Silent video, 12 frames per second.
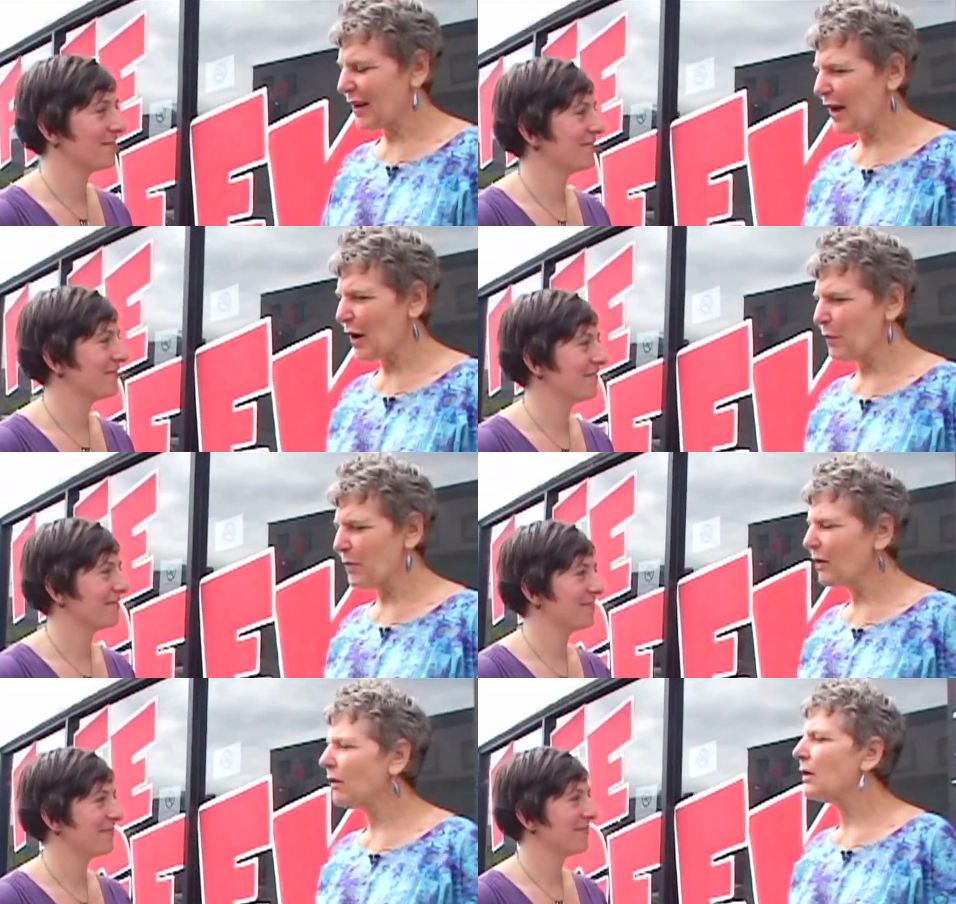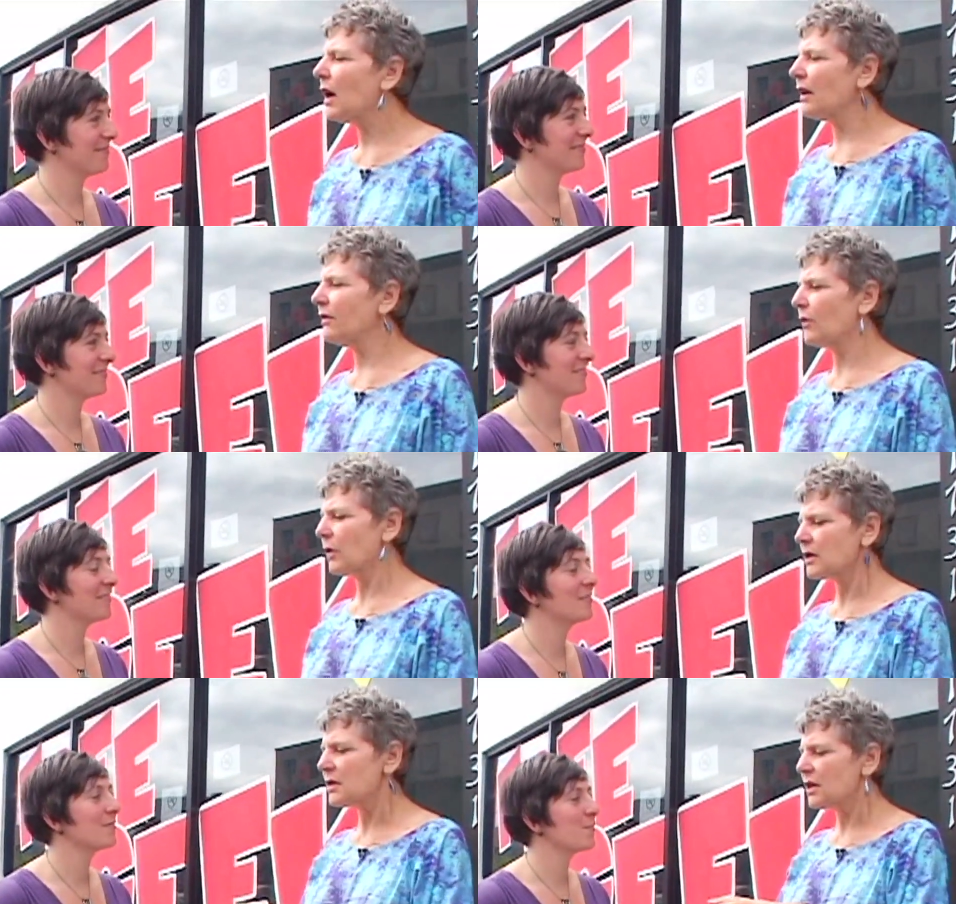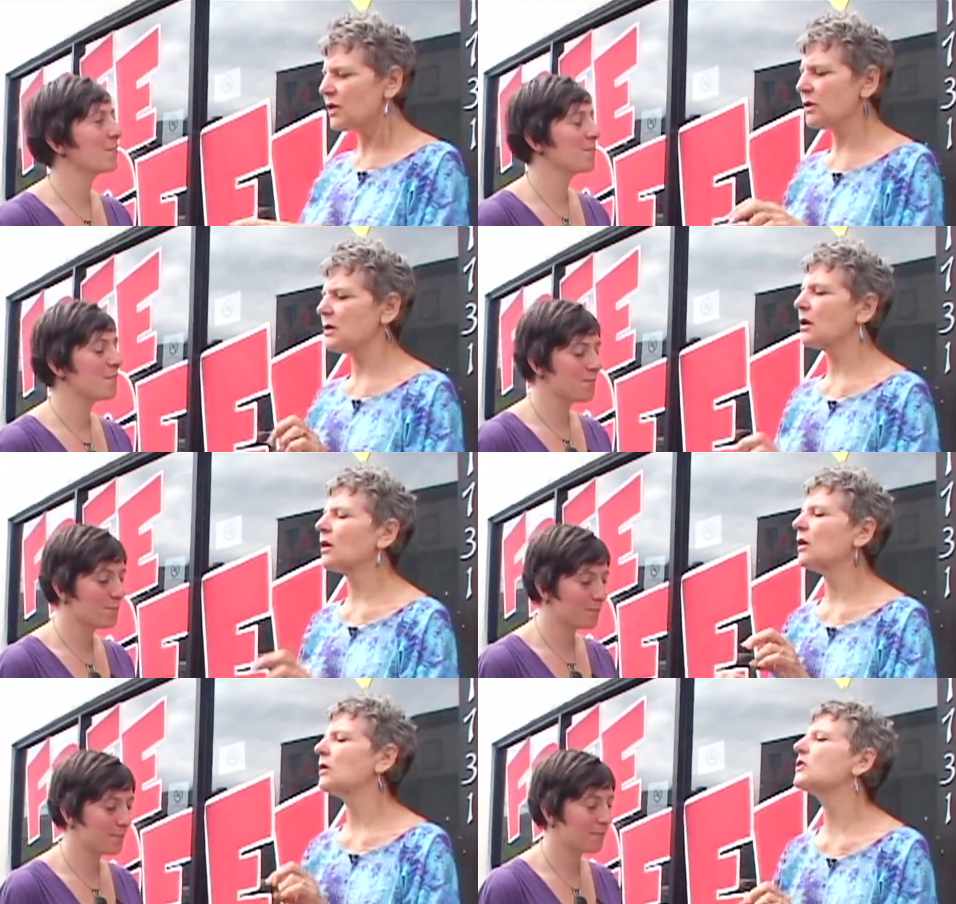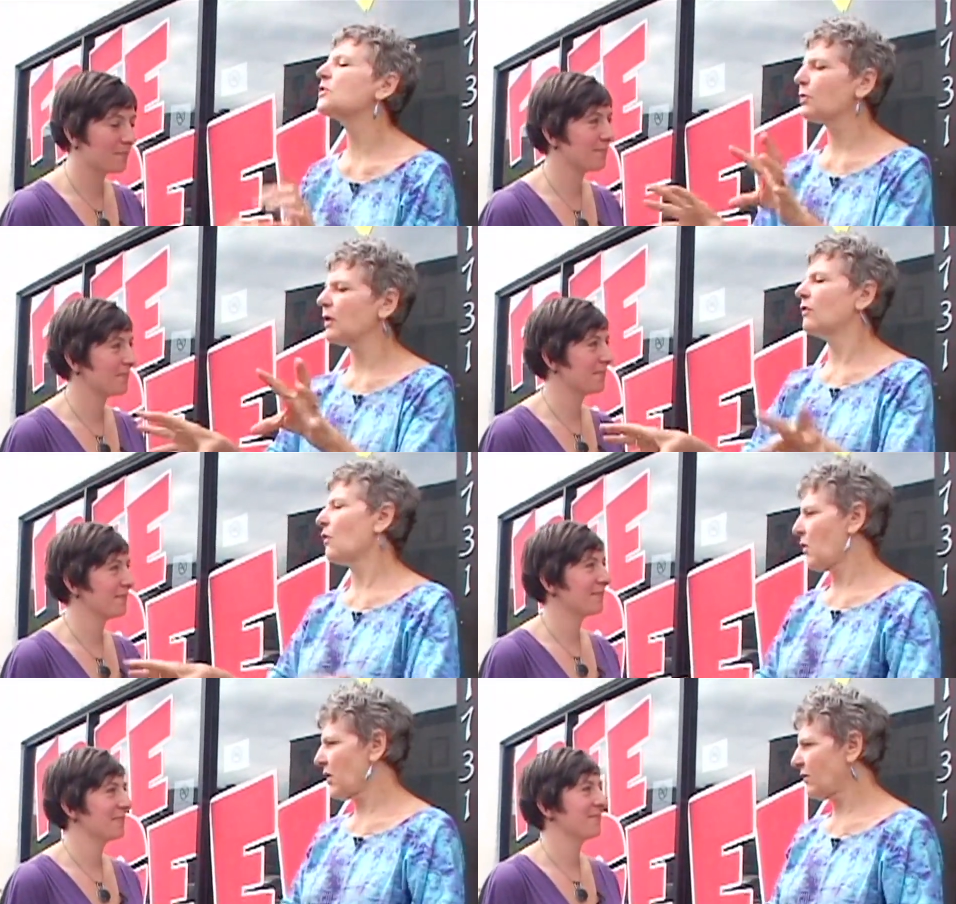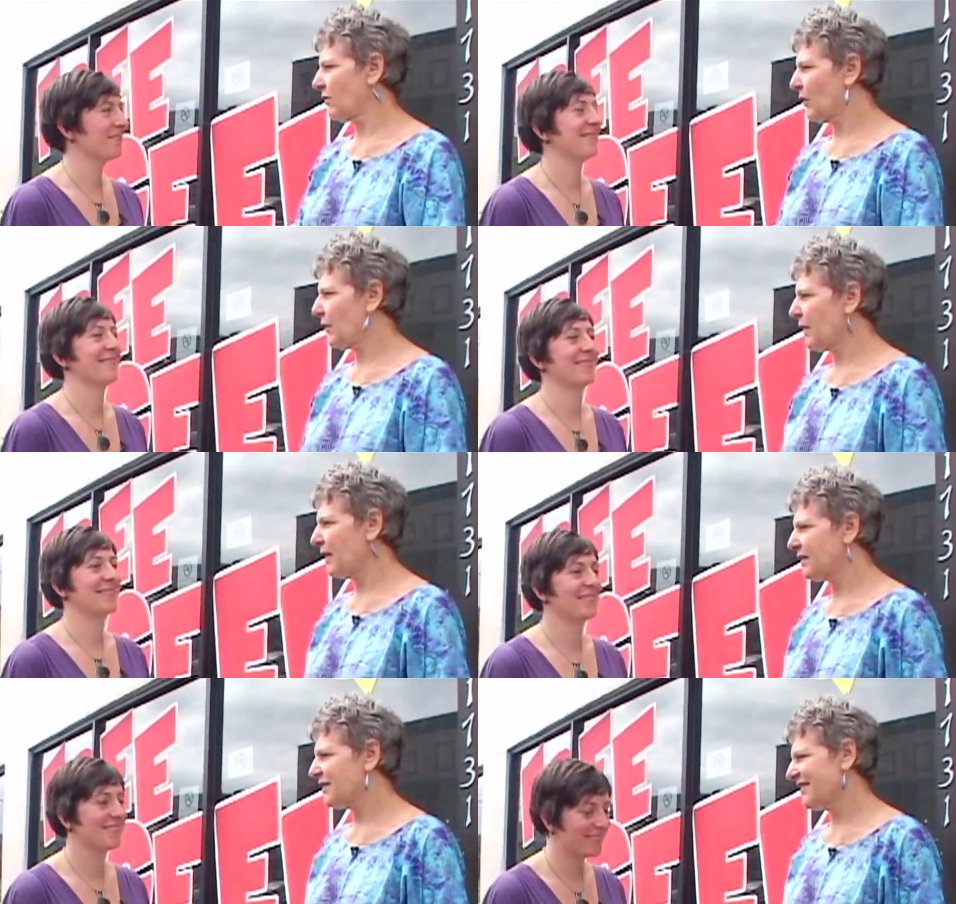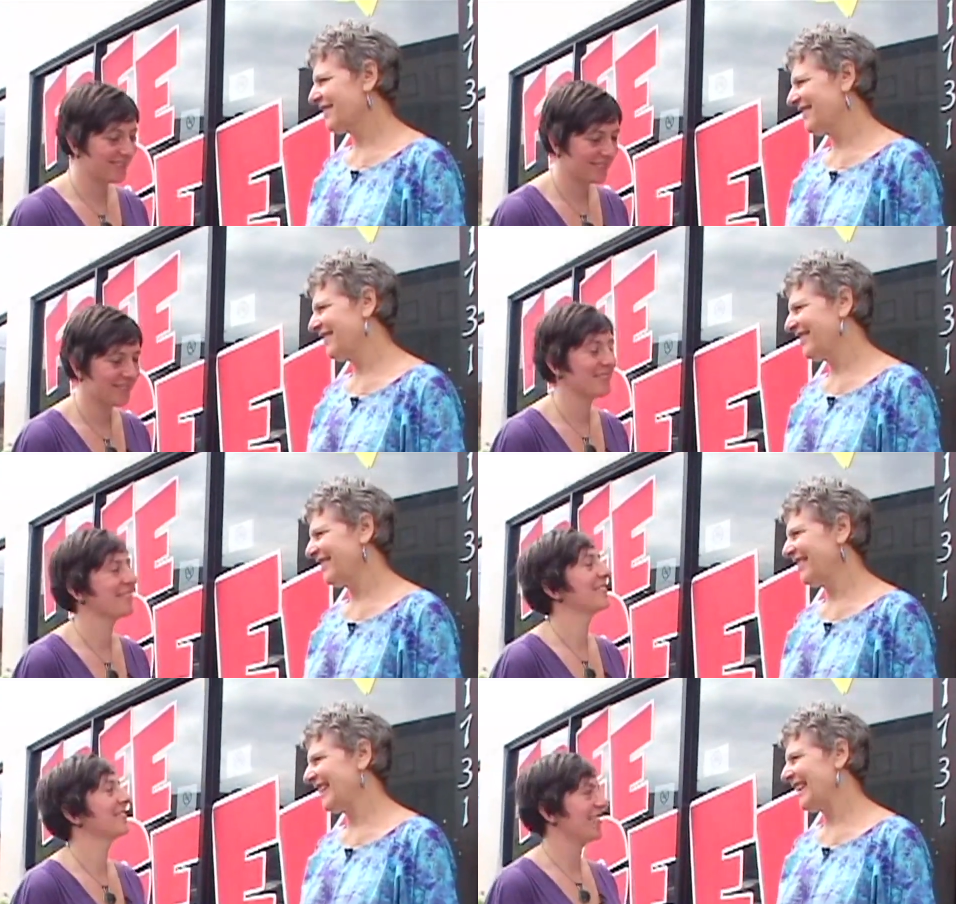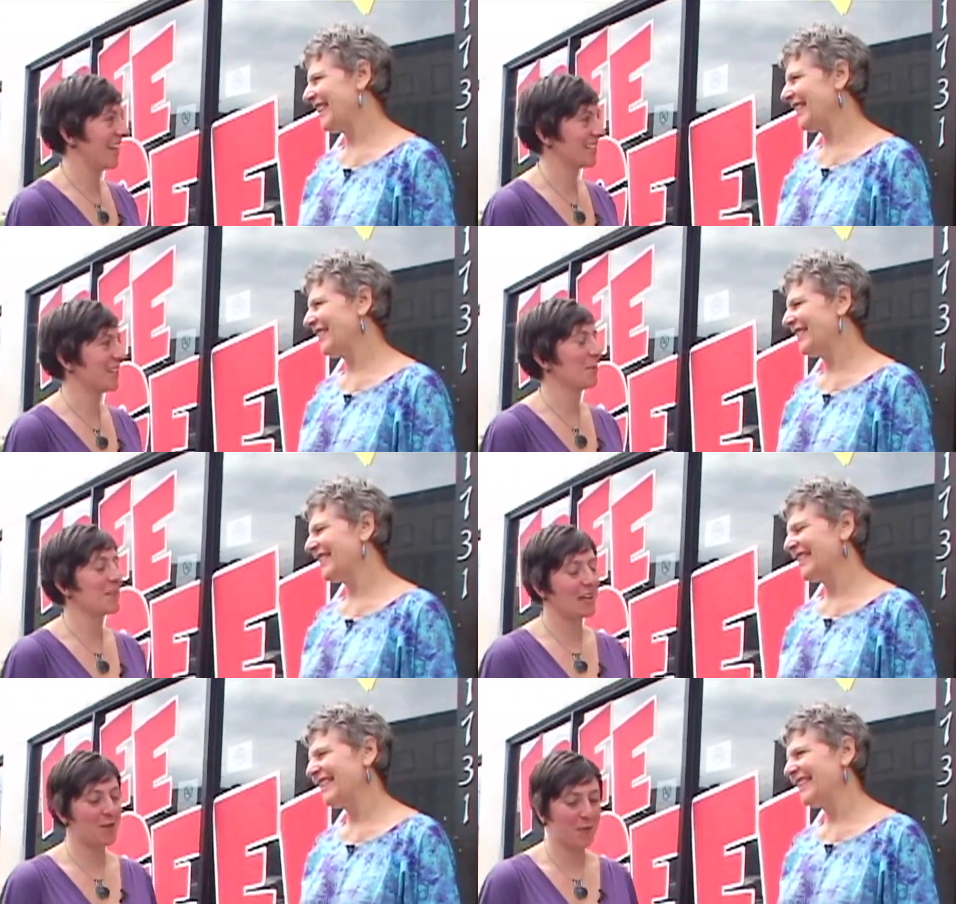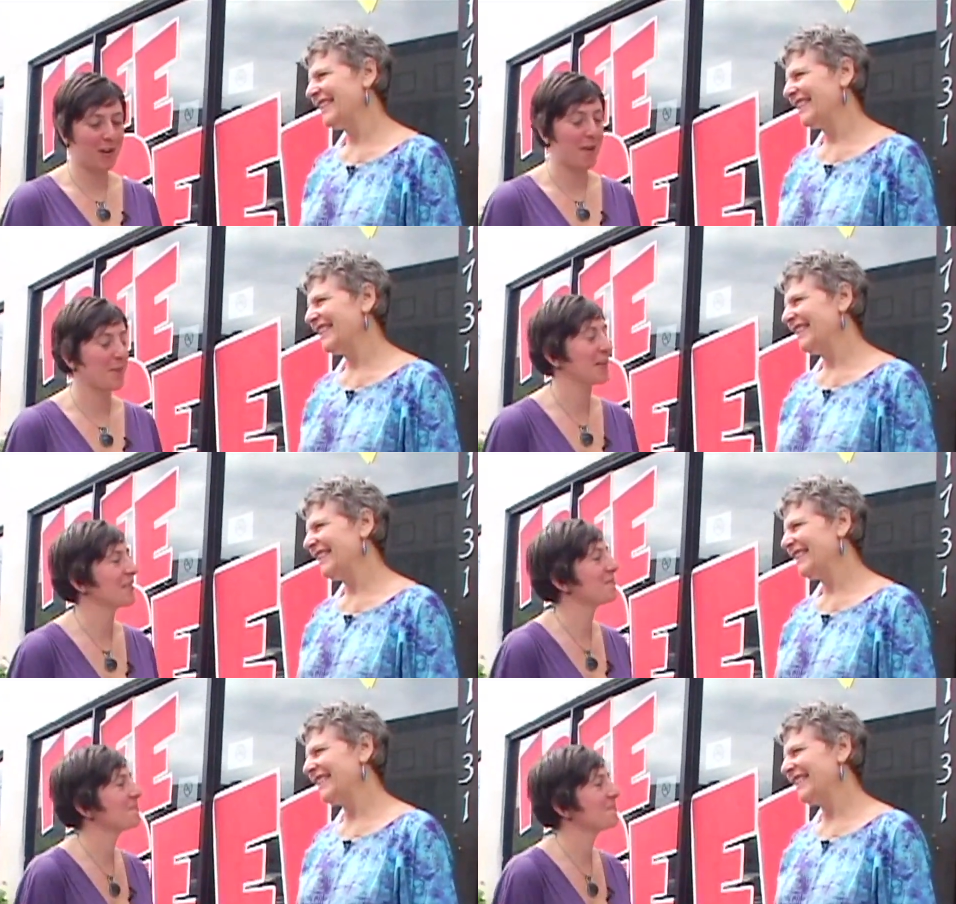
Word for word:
Speaker 1: I hope there are a lot of organizations that are going to spring forth from this.
Speaker 2: Excellent. Well, thank you for coming.